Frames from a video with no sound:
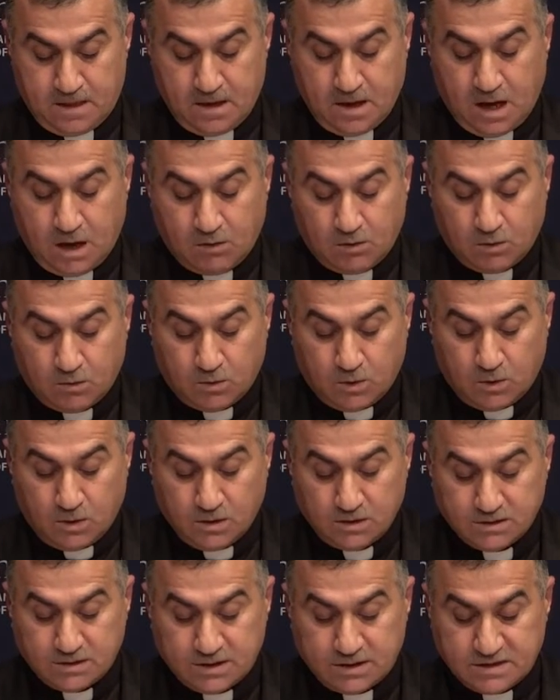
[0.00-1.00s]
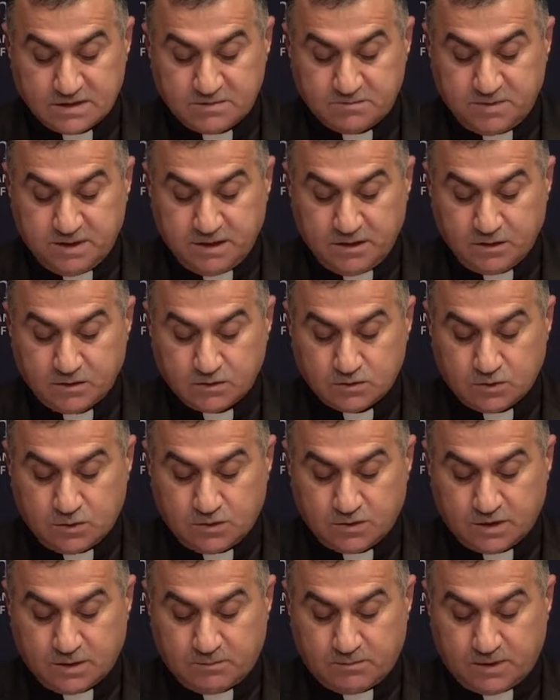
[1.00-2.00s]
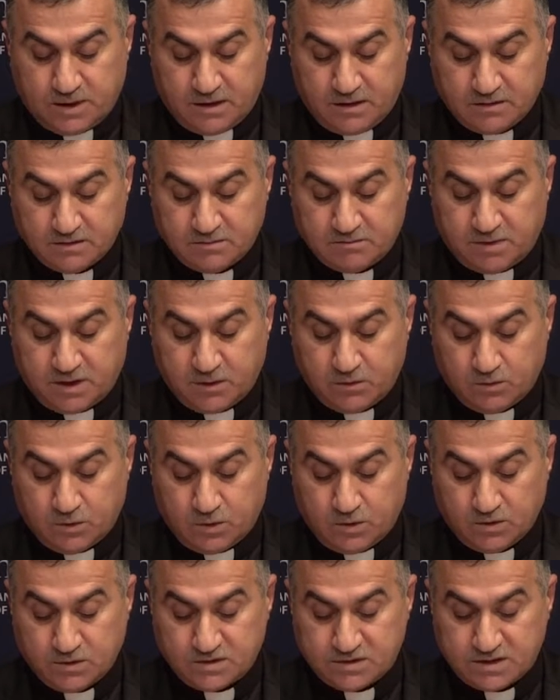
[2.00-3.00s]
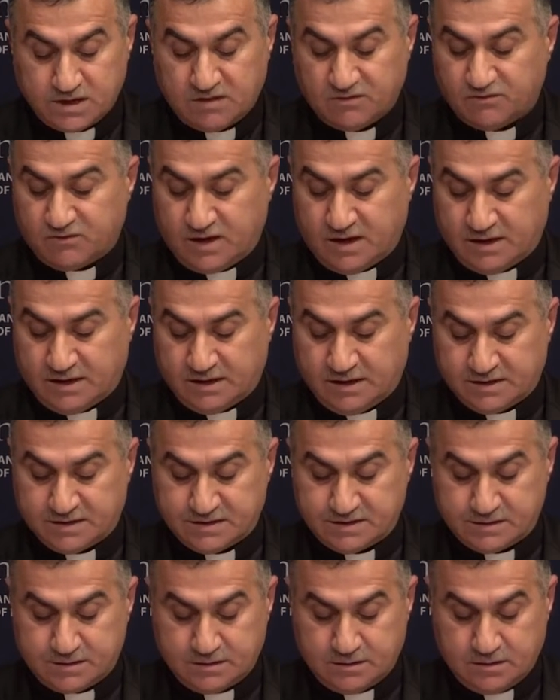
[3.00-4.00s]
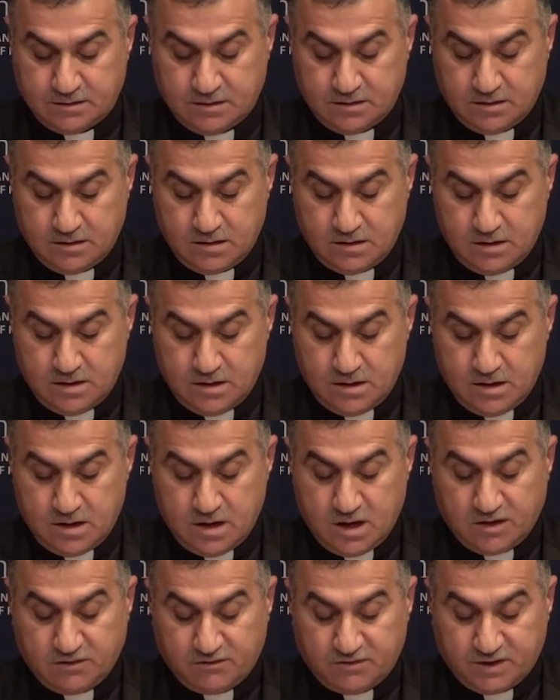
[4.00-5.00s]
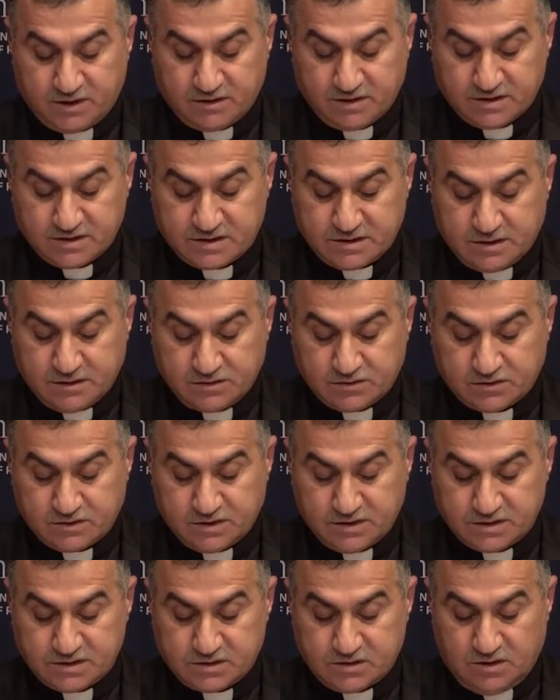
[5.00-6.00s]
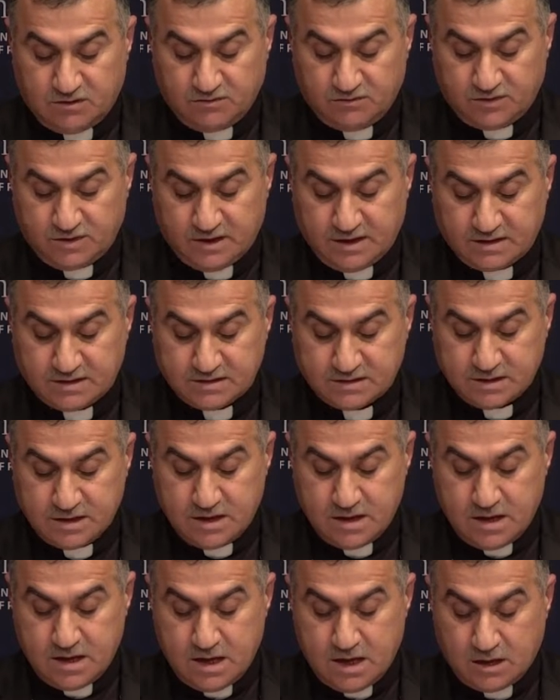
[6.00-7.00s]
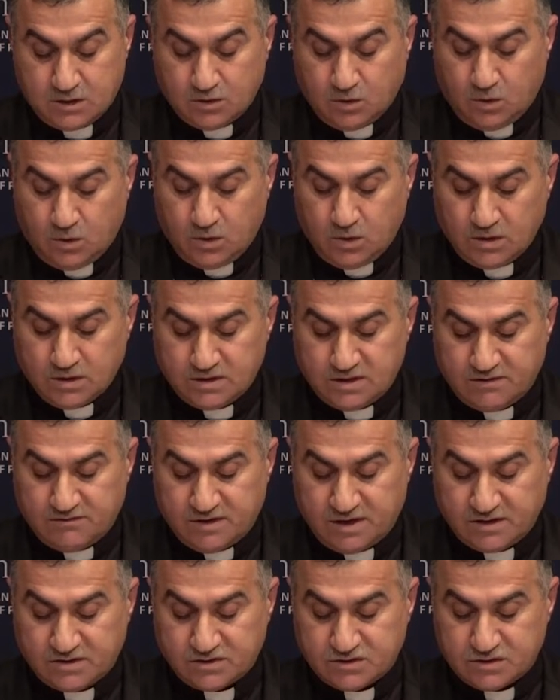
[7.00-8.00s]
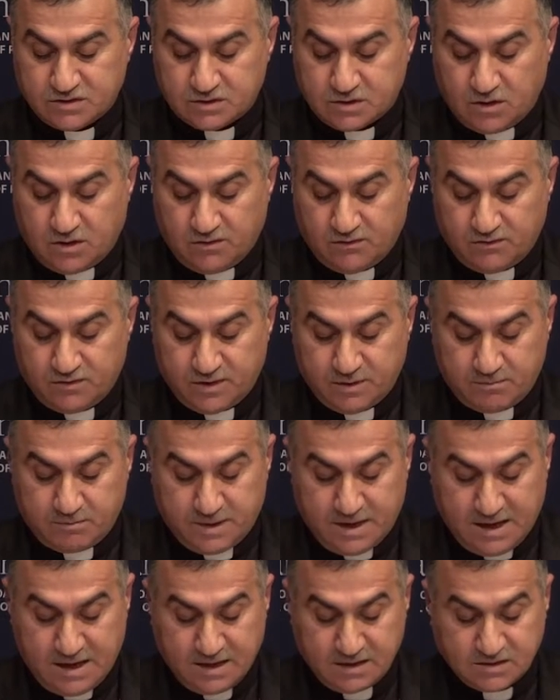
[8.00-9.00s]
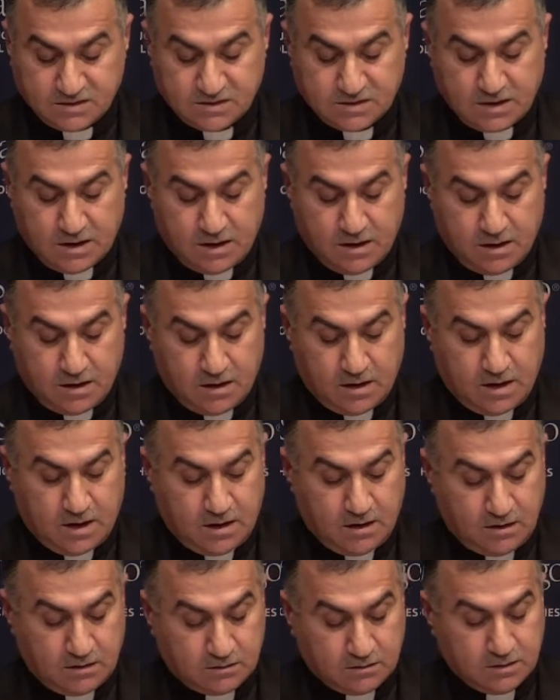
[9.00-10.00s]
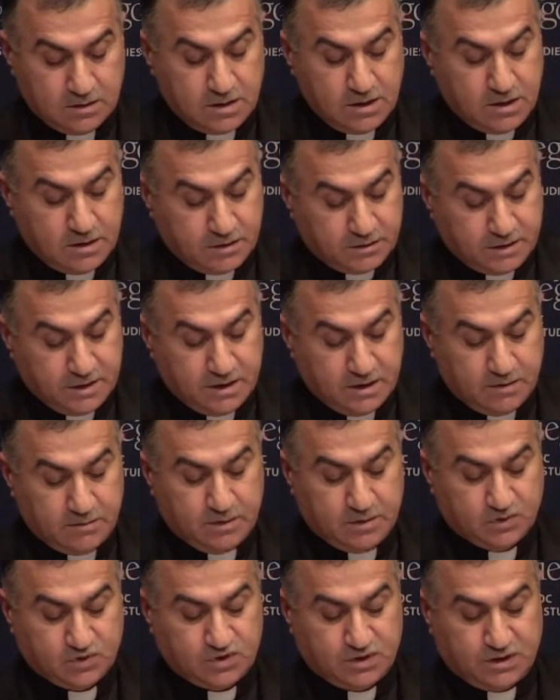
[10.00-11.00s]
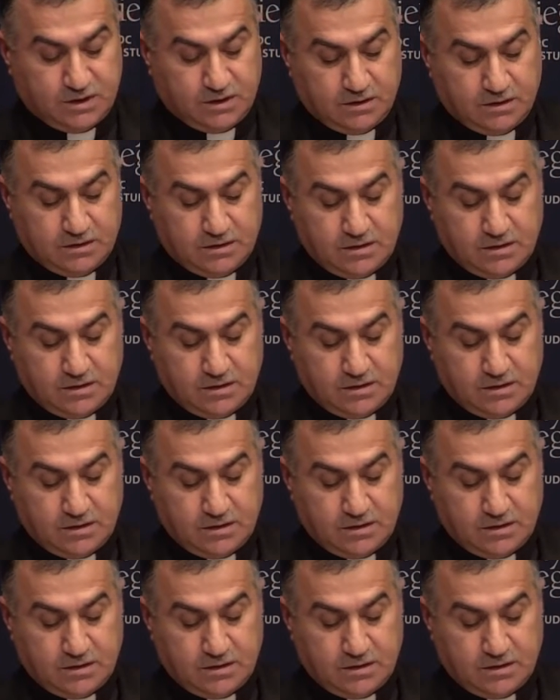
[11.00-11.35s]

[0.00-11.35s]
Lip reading: "Our world is being torn apart by wars and violence. In various countries, conflicts and all divisions of the past are re-emerging.